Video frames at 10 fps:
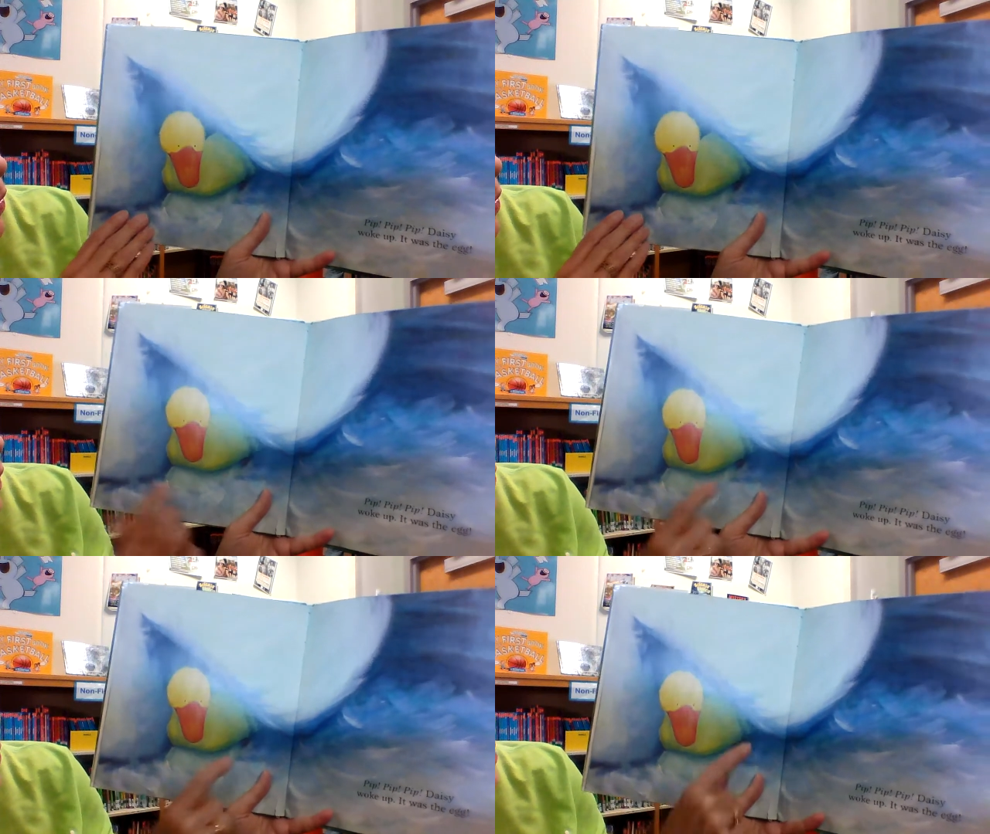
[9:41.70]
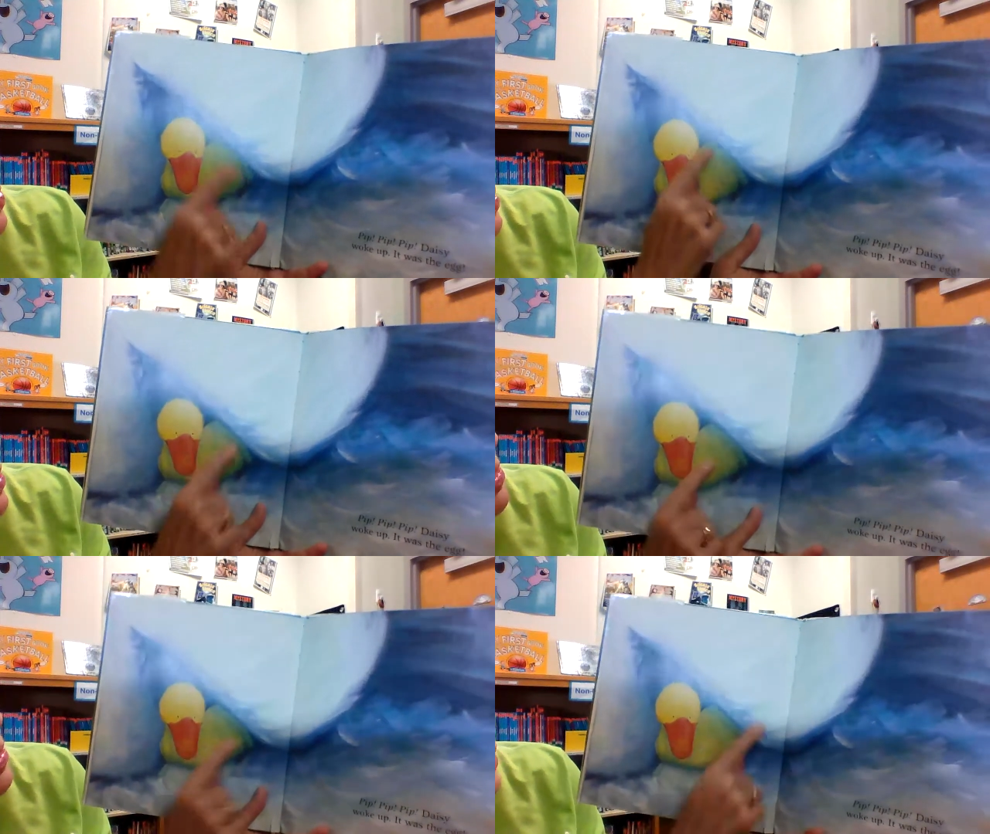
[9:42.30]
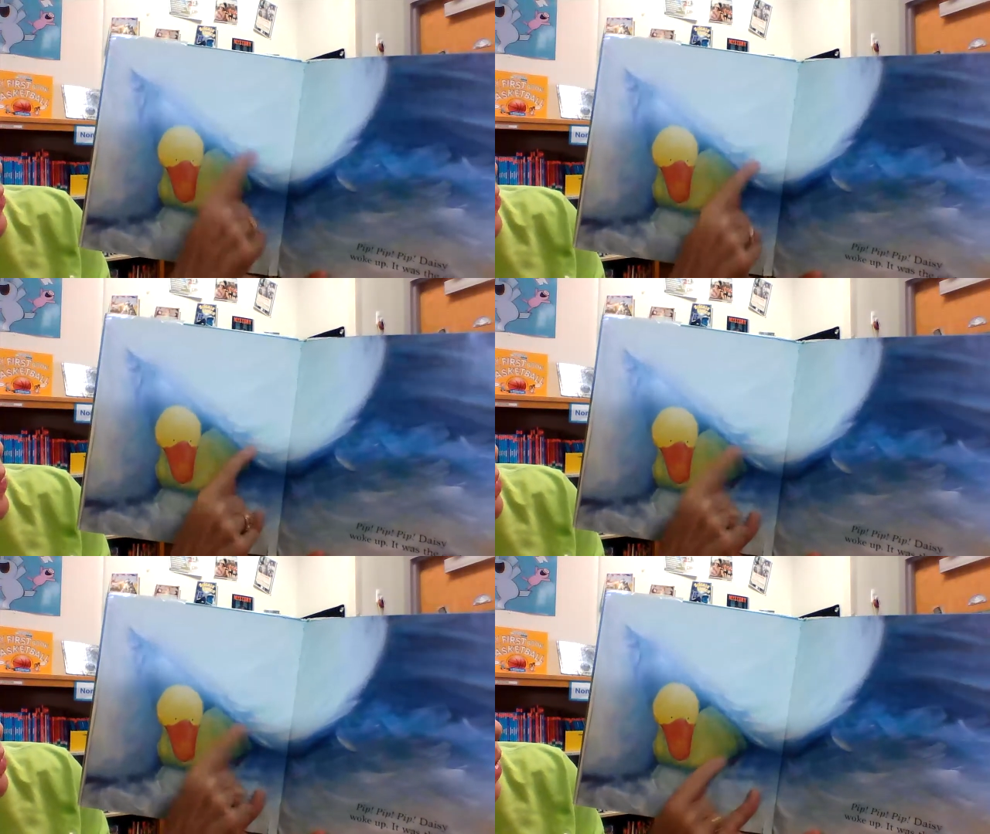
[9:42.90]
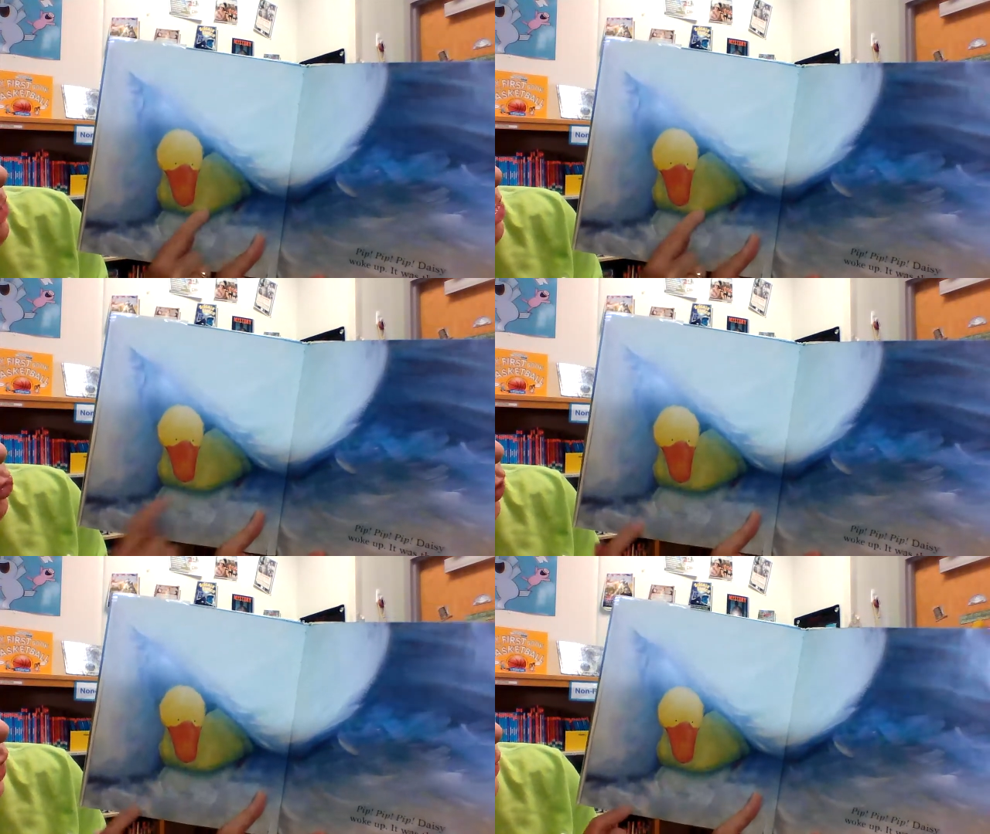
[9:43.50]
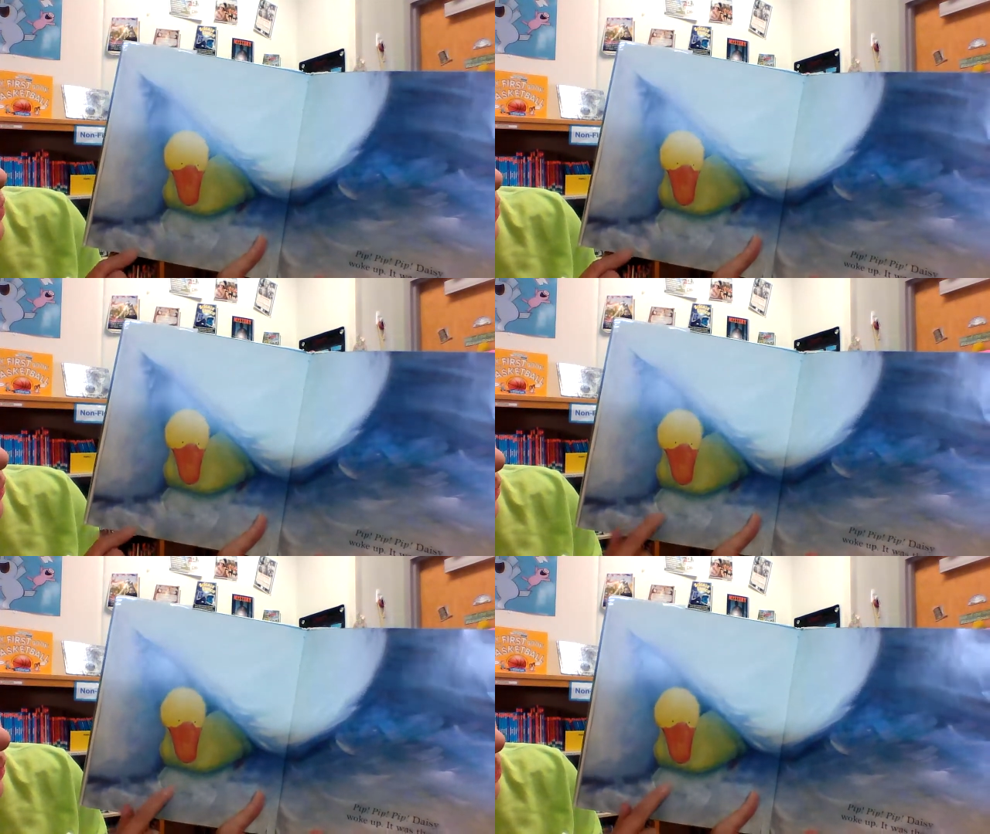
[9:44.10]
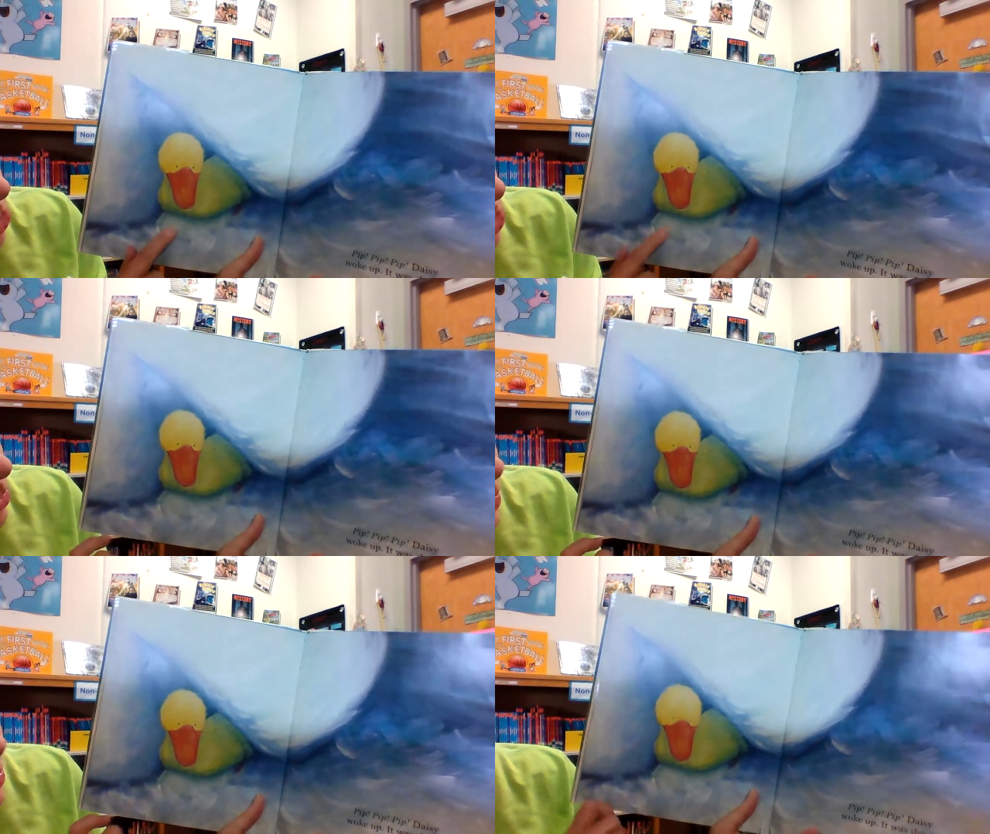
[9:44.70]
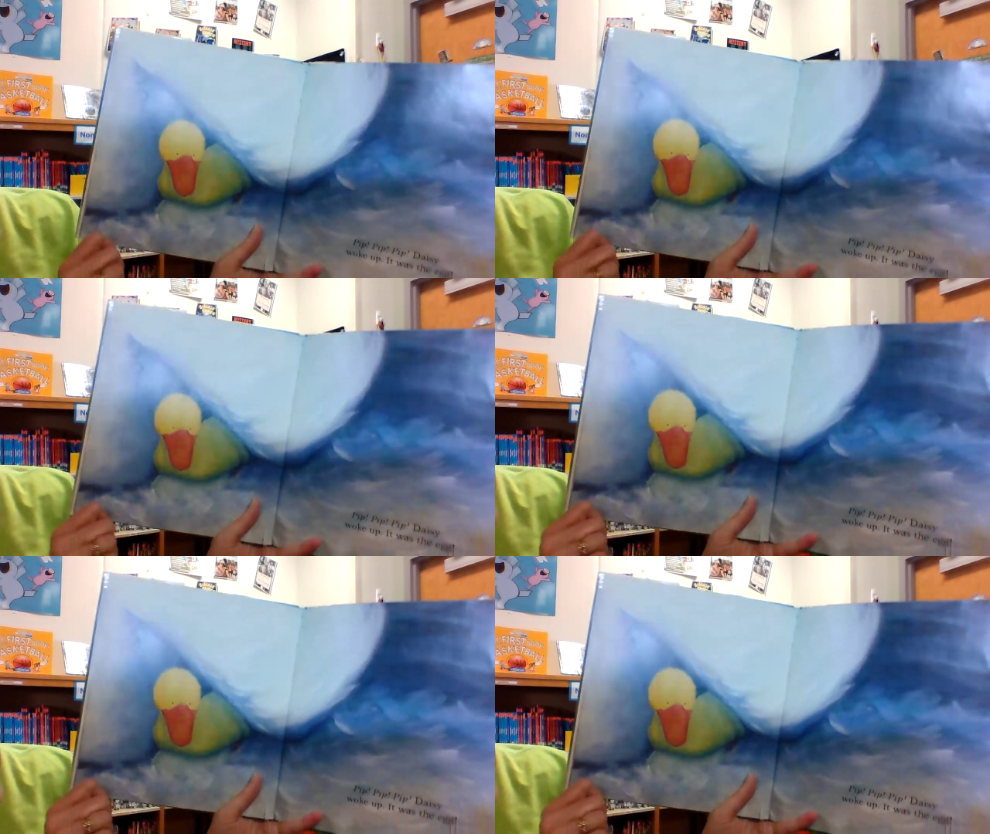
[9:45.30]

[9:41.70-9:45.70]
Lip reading: No face is visible, so there are no lips to read.